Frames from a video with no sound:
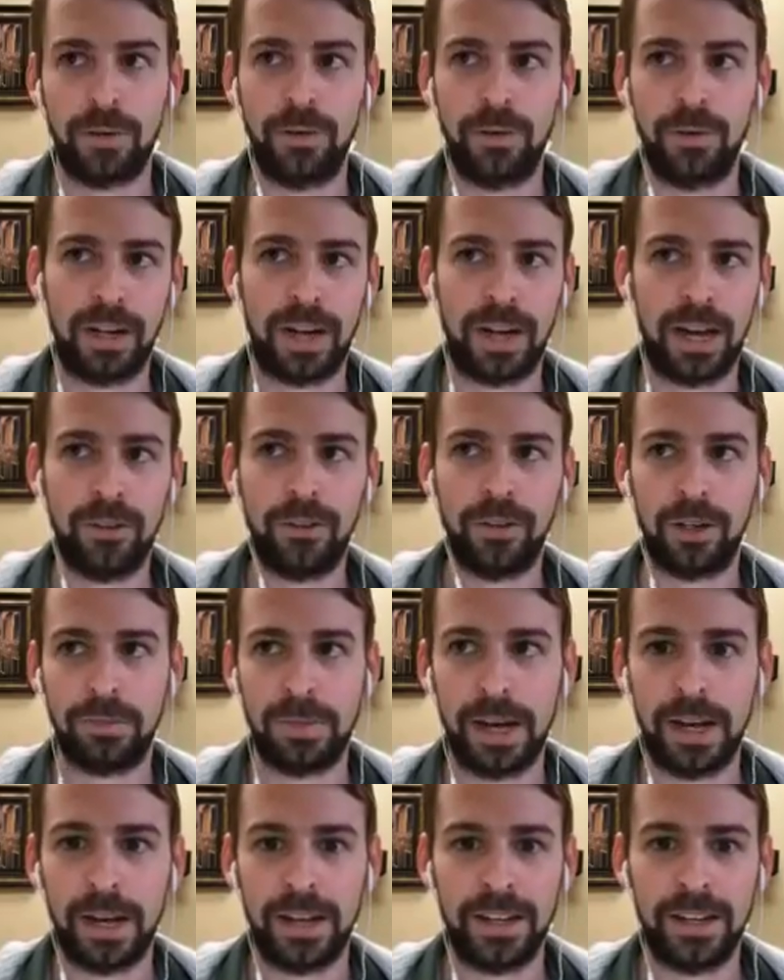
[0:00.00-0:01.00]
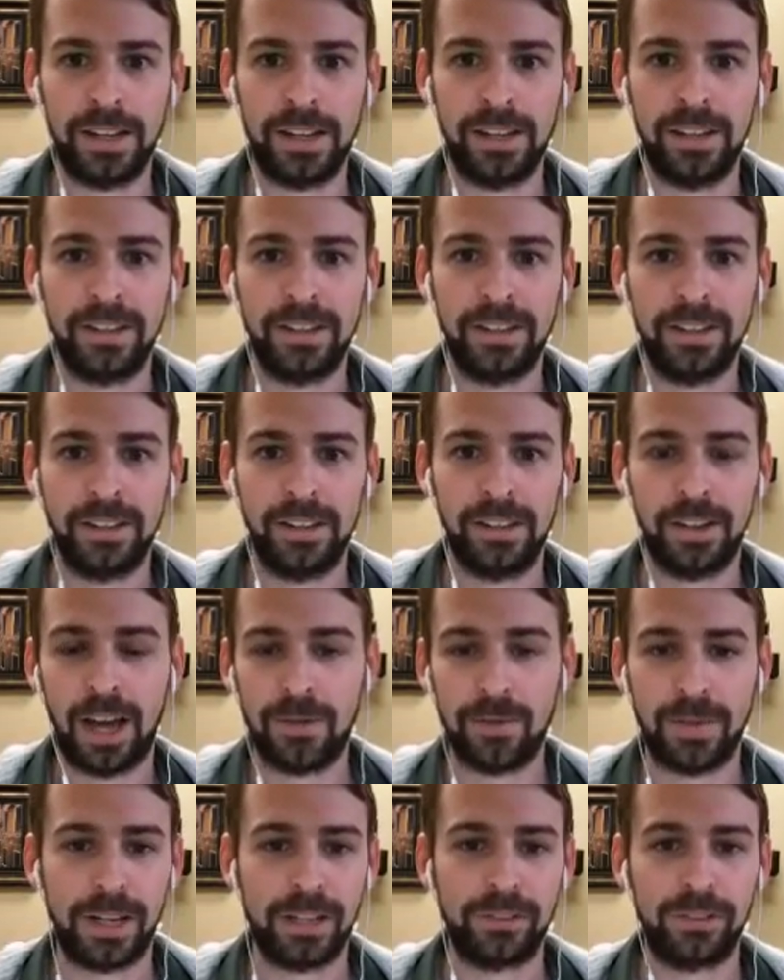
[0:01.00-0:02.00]
what I want to buy, I
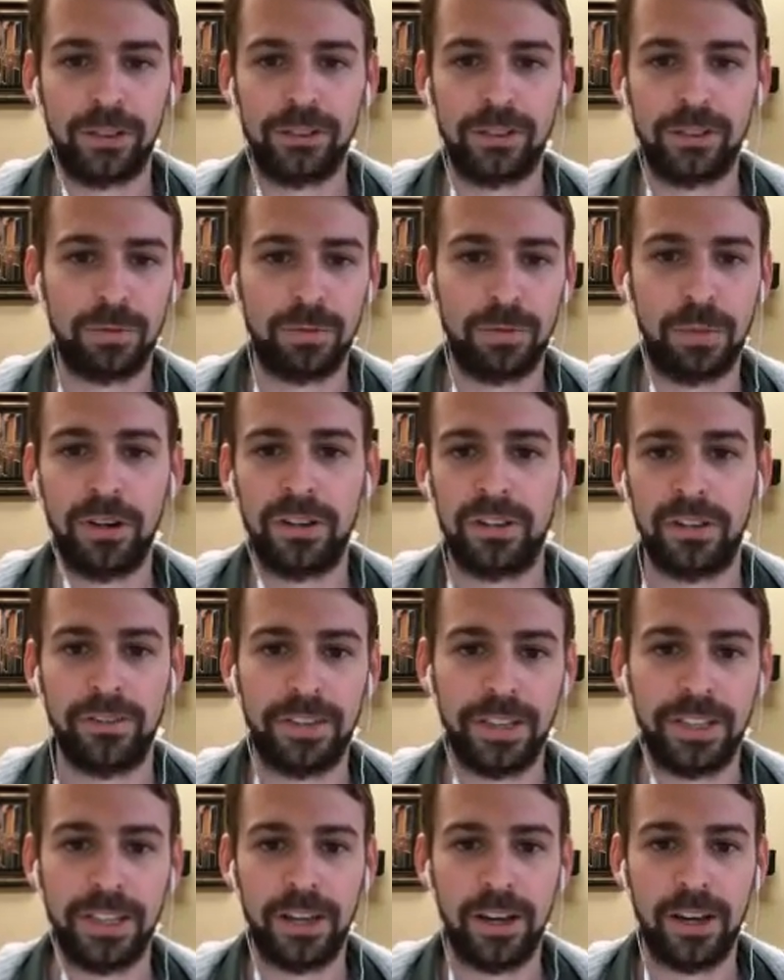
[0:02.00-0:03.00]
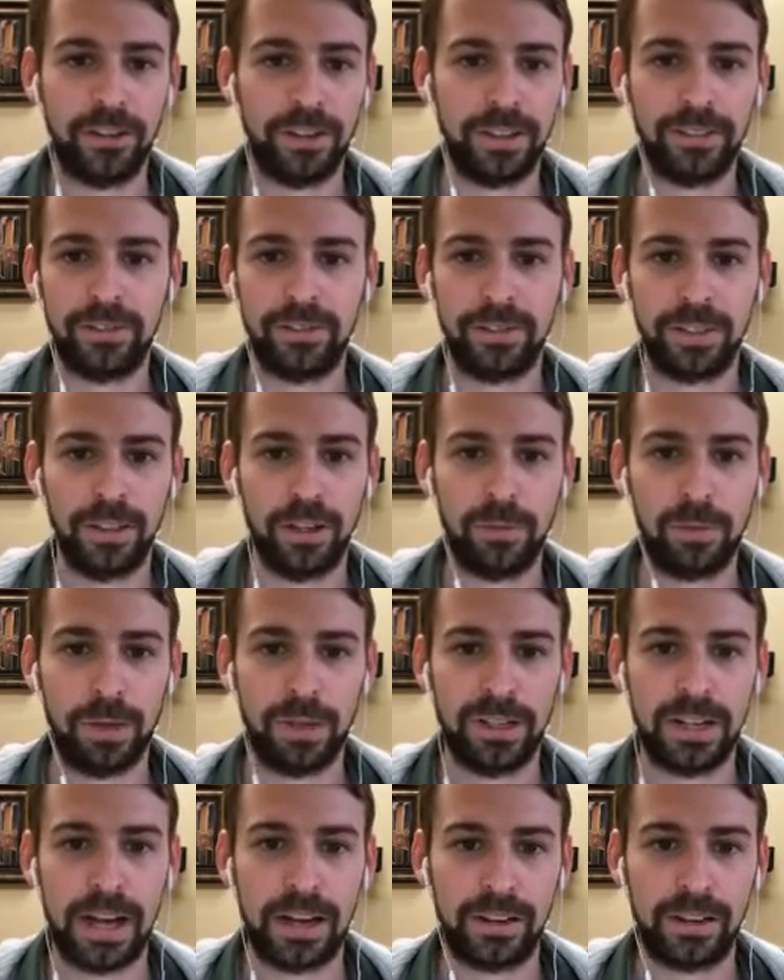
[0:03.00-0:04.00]
might as well just put it in a video and, put
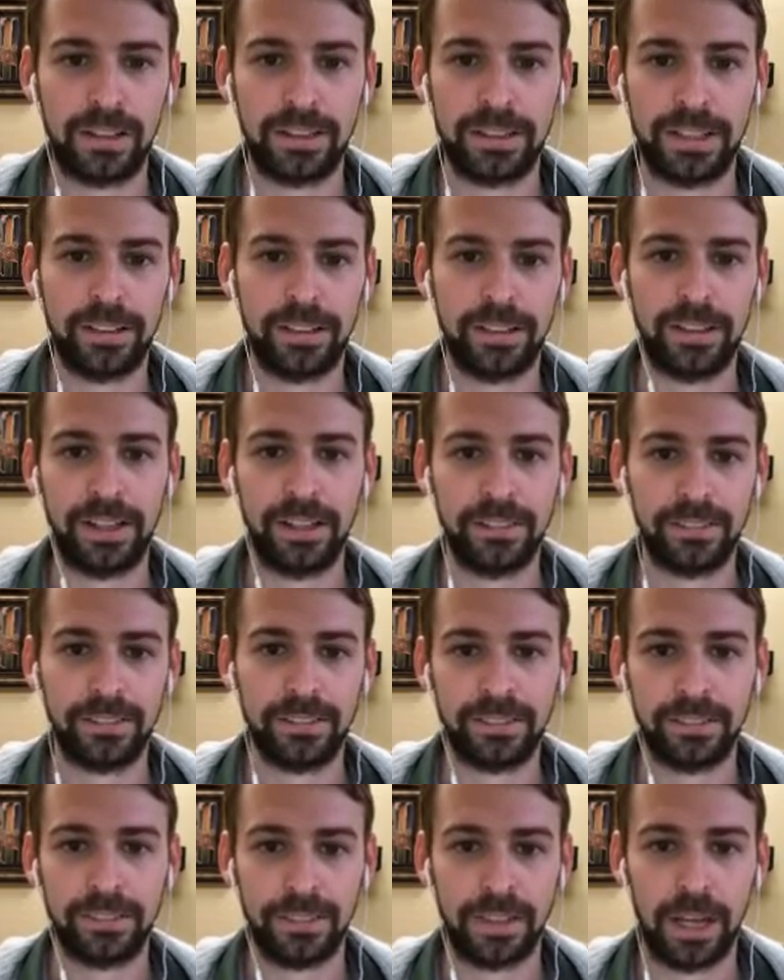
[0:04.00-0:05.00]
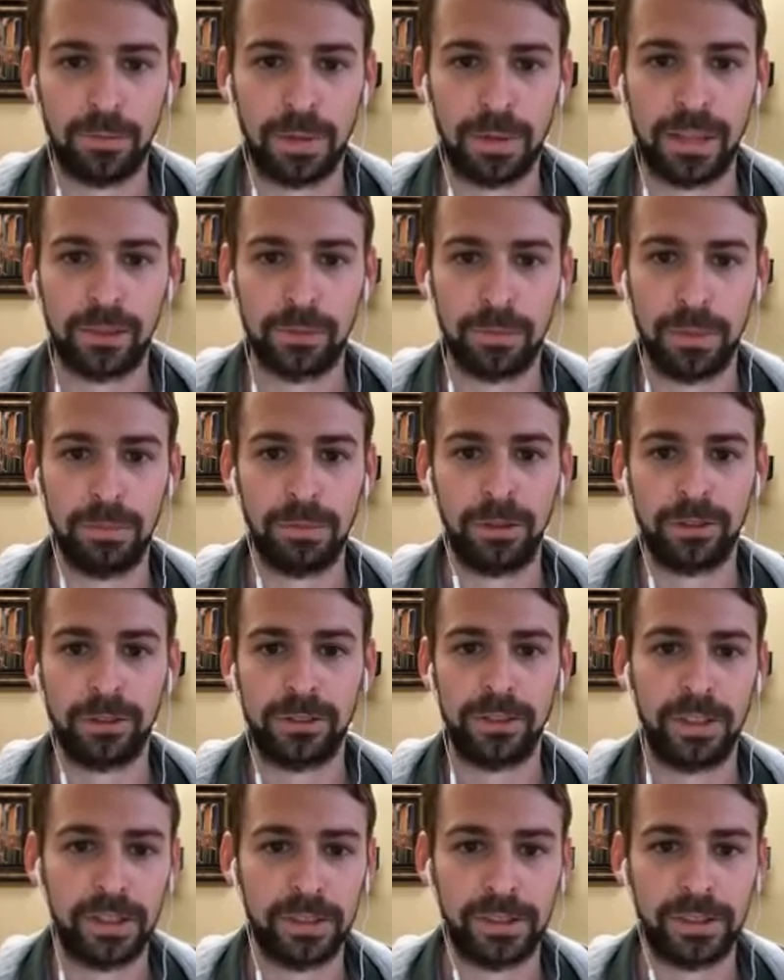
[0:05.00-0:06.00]
it out on the internet and help other people so
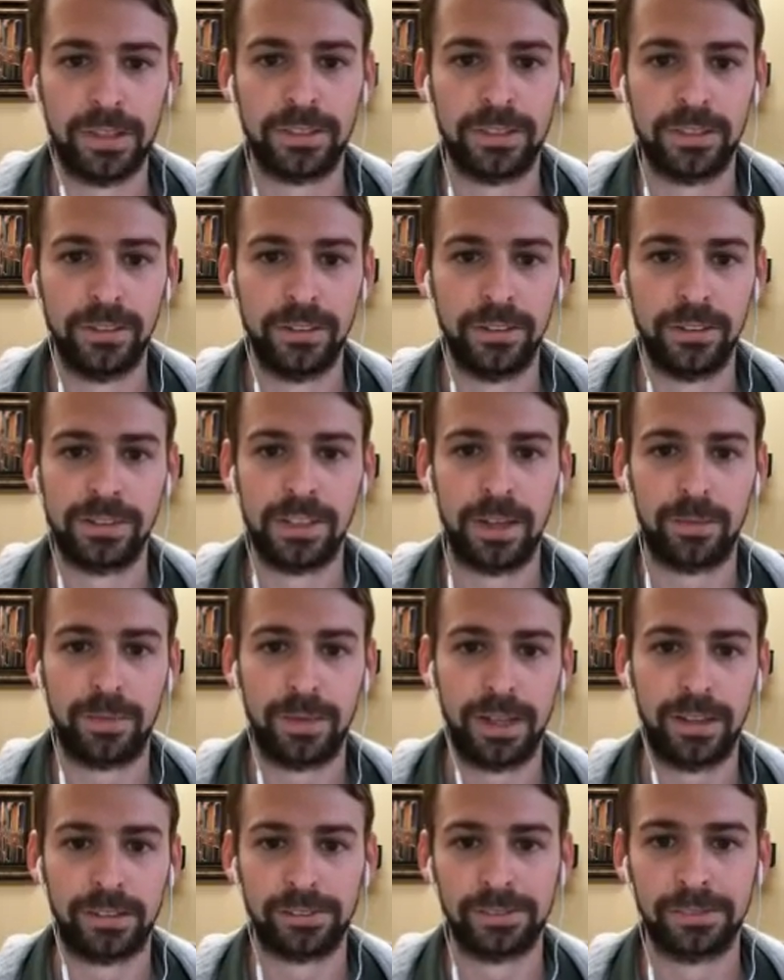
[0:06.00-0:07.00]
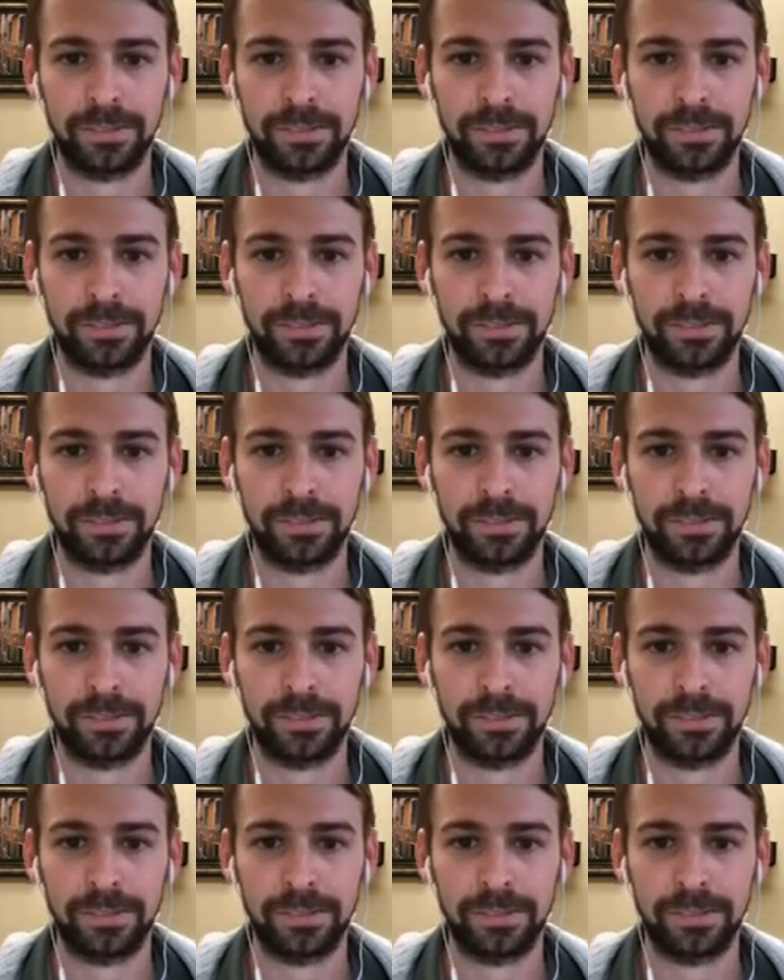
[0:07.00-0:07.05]
they don't have to do the same thing.